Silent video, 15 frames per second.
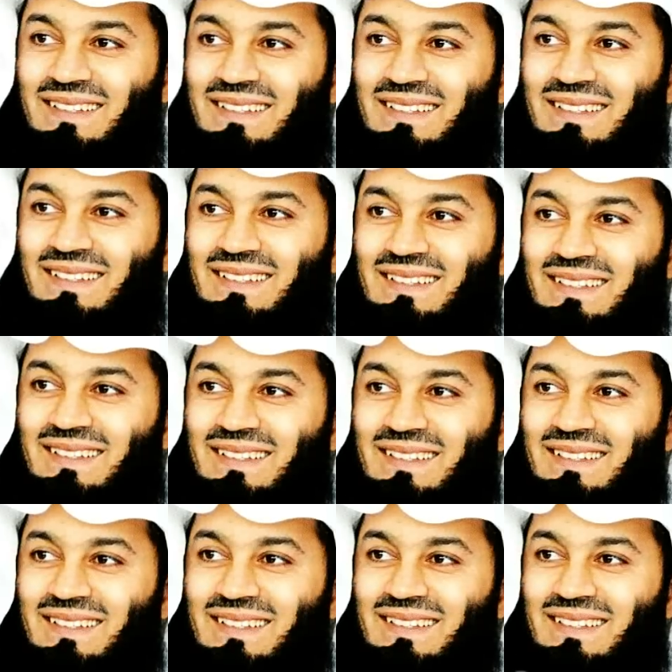How
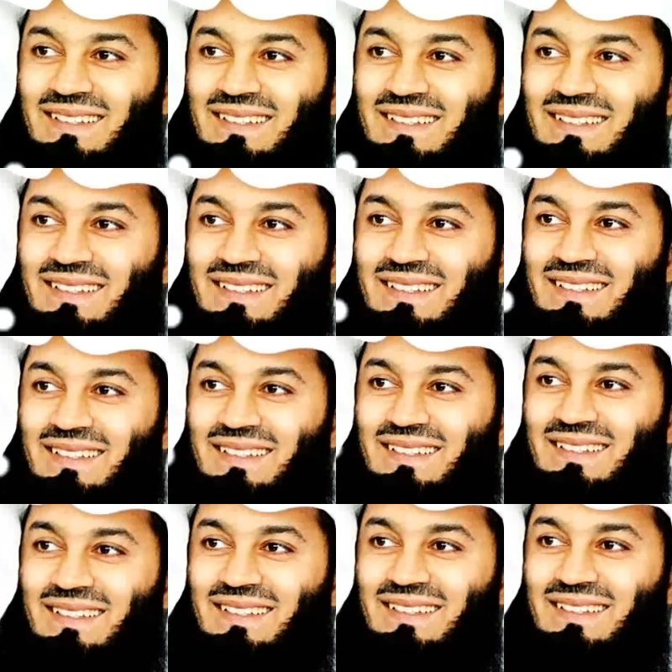dare you?
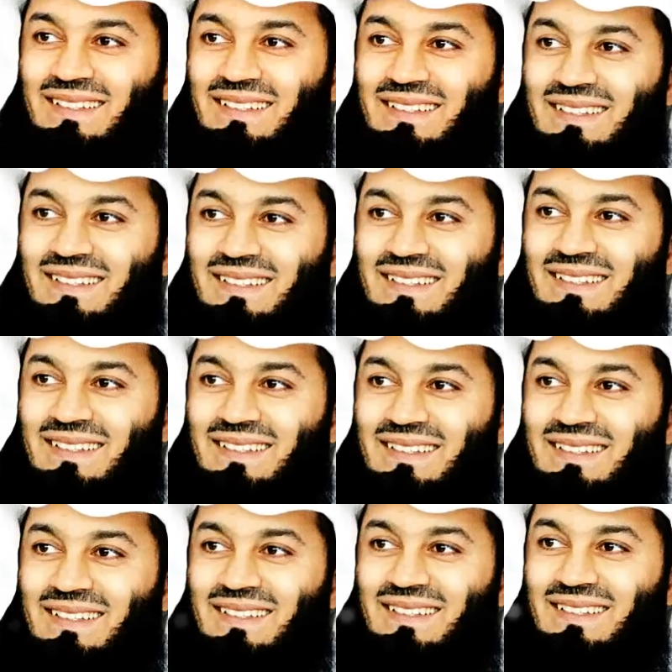Number one is you
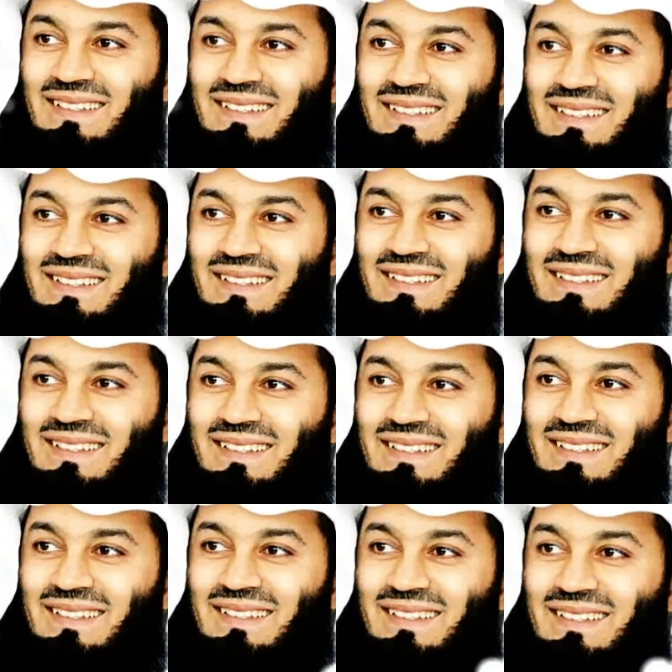doing wrong.
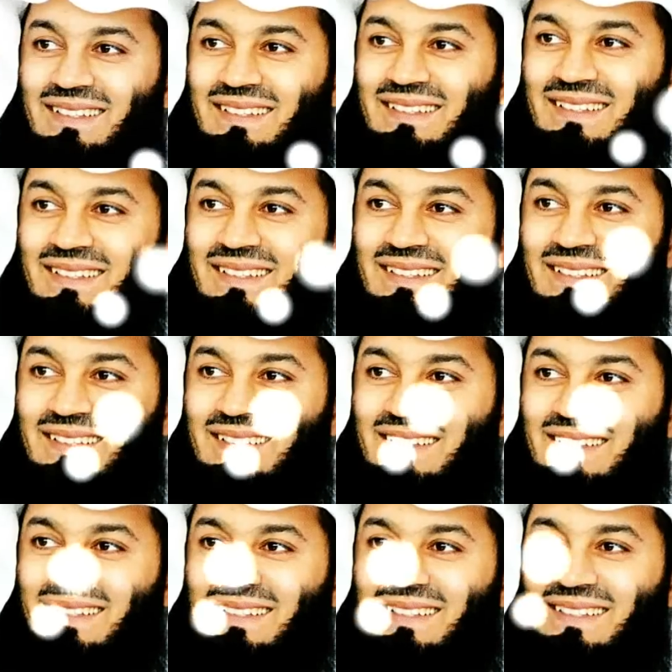Number two is you
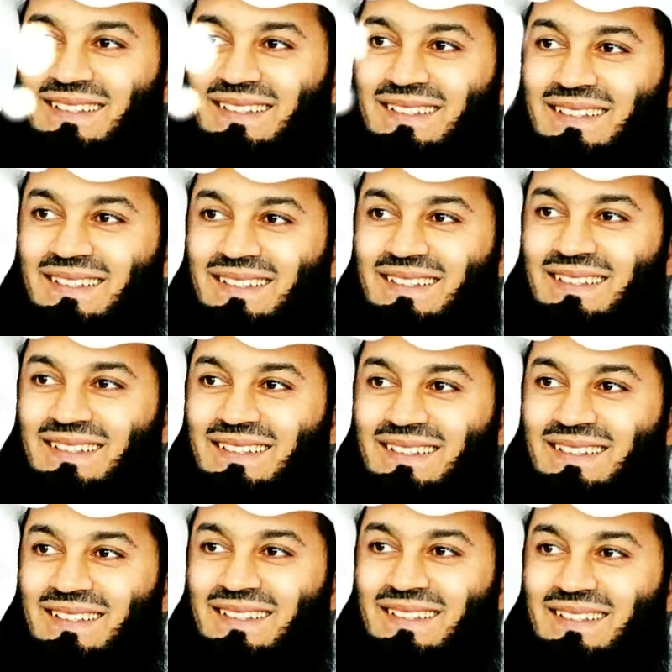embarrassing the people.
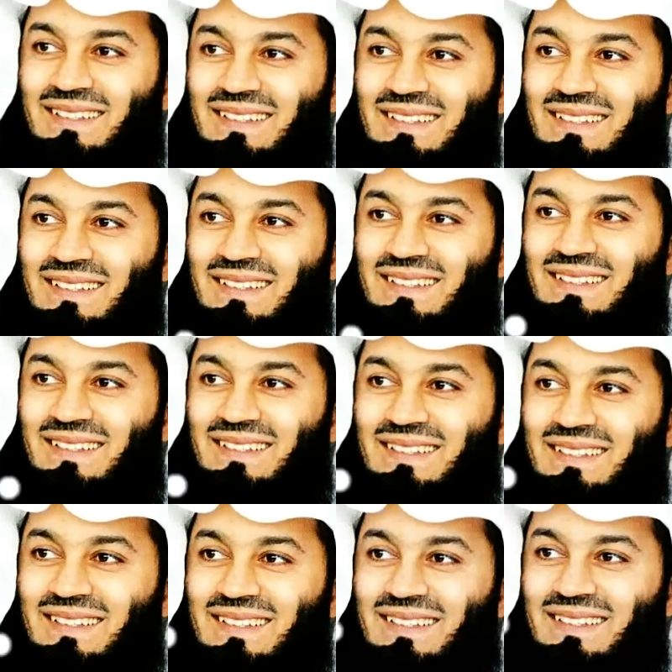And number three is
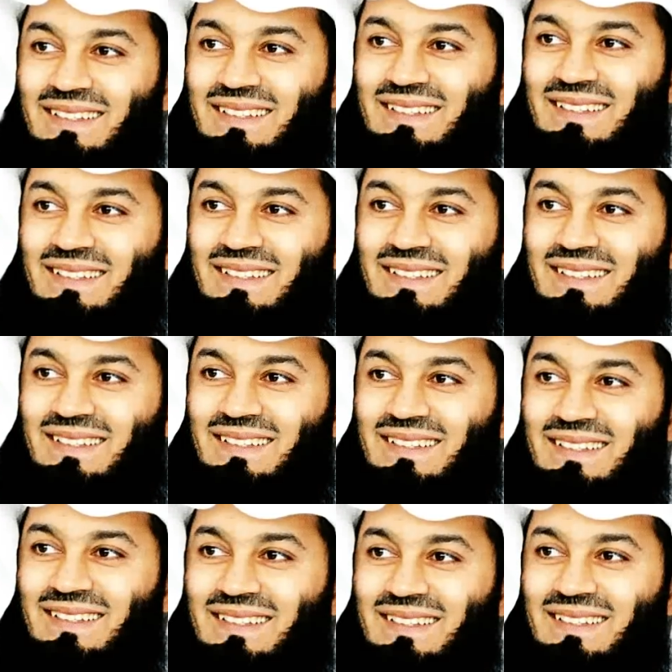you want to
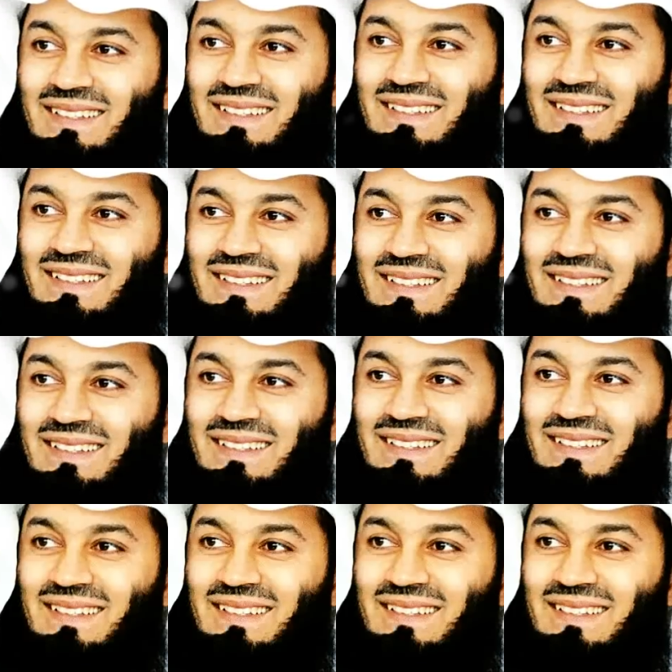present your
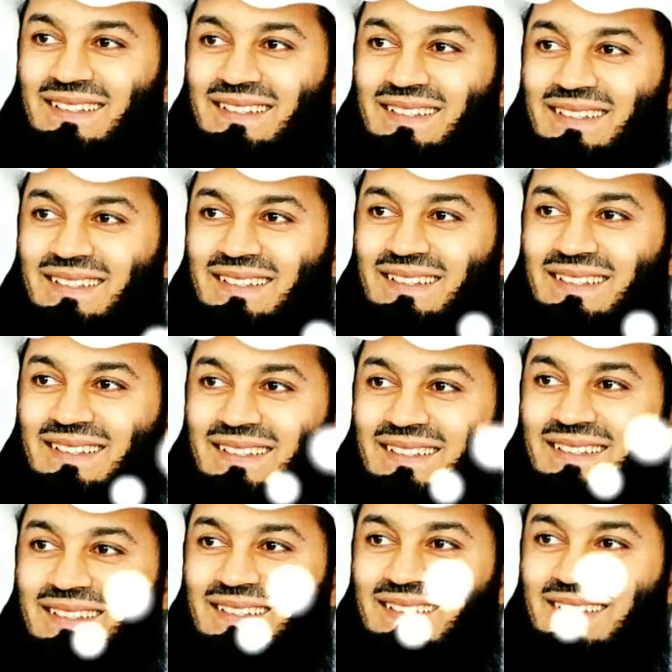religious evidence to
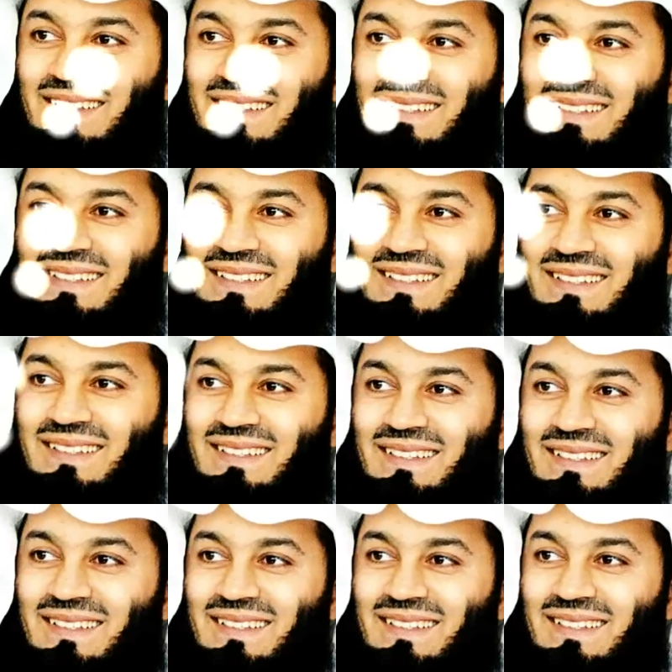suit what you've just
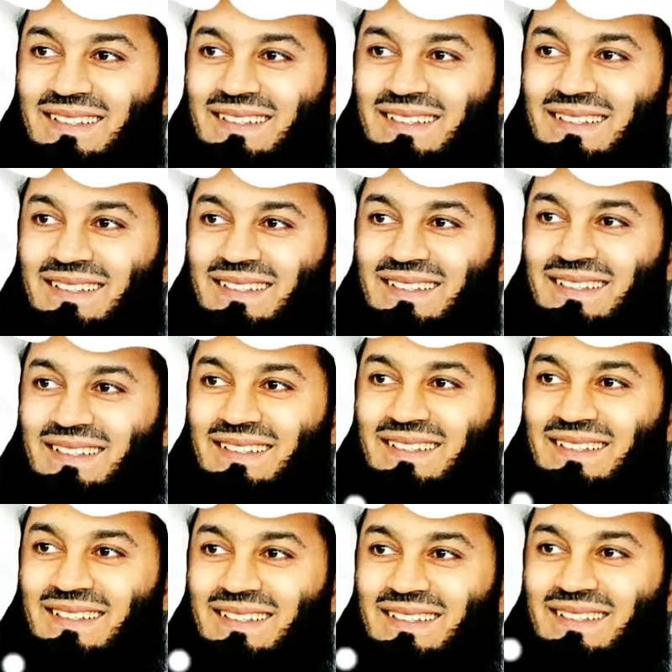done now.
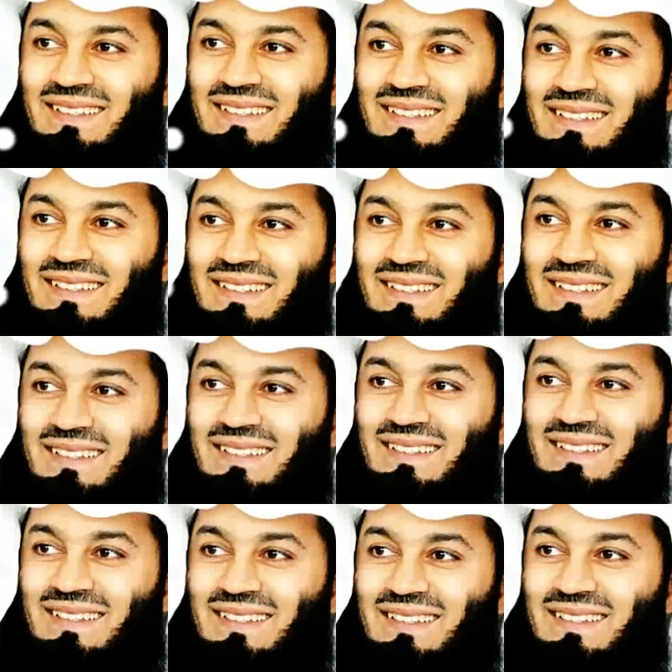
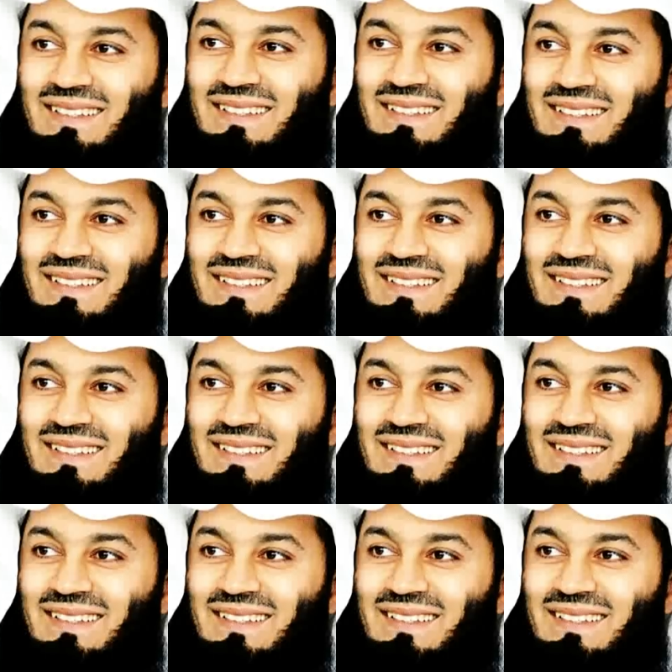Astaghfirullah.